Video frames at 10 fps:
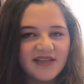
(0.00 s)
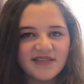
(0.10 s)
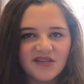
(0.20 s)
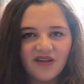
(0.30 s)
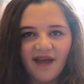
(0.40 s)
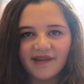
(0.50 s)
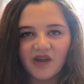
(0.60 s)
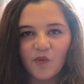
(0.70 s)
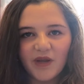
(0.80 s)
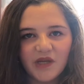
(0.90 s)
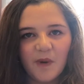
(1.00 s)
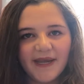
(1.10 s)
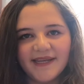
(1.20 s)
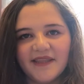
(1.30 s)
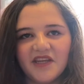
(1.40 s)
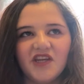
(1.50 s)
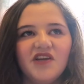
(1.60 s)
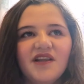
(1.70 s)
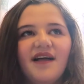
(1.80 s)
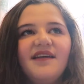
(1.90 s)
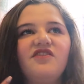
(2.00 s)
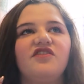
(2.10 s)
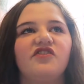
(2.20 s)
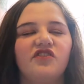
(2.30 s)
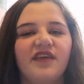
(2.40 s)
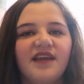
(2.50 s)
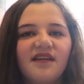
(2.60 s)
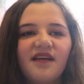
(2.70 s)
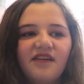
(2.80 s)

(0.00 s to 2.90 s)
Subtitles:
So like when you're waiting in the queue line, just think,